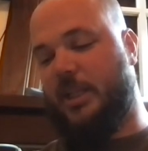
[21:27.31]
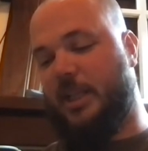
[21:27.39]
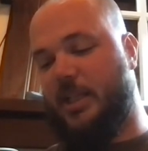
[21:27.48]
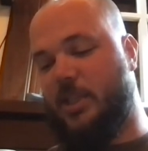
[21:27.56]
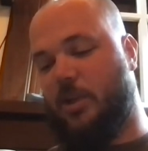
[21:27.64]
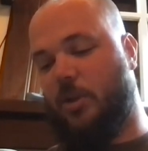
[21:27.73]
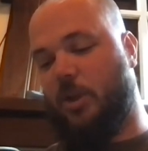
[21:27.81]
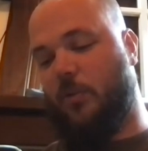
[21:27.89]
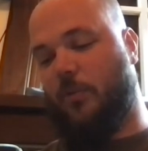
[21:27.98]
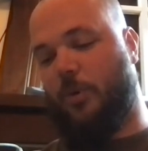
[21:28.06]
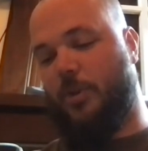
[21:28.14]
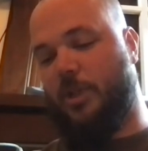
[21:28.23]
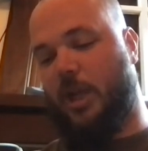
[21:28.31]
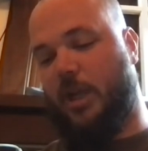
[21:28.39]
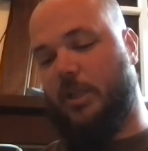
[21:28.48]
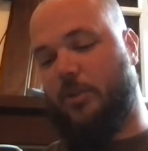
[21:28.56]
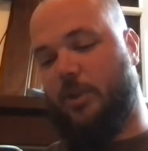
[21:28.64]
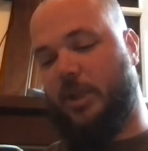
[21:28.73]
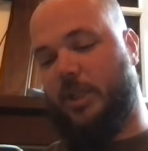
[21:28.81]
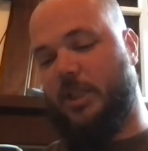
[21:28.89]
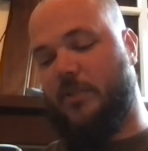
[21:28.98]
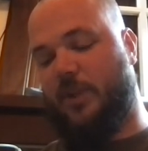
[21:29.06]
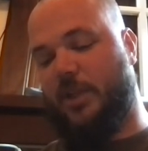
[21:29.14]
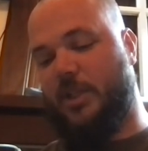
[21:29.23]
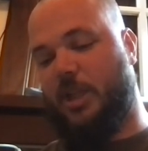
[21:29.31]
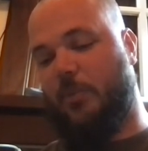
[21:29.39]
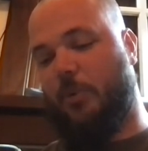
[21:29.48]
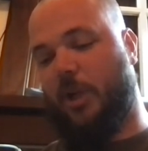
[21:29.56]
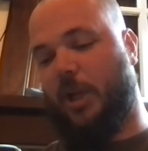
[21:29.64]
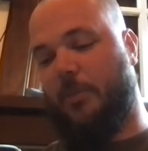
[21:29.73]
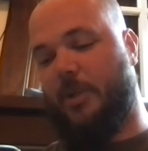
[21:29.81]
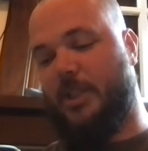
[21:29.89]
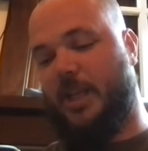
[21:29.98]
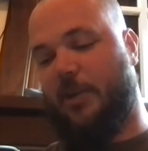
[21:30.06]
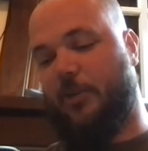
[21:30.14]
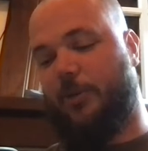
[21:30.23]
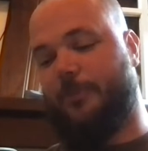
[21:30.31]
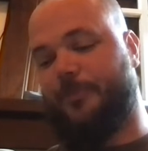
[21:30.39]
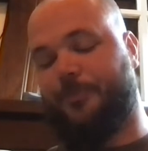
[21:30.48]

"Guess I'll go for a doctor and get this fixed up while I'm in town."